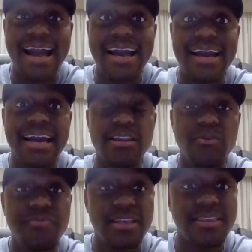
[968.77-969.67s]
I
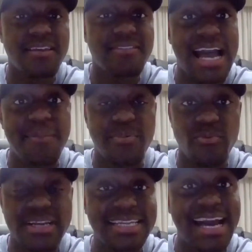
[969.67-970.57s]
don't think that's
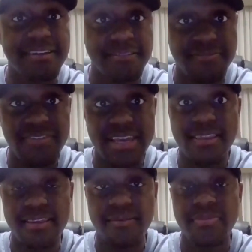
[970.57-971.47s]
operating out of faith.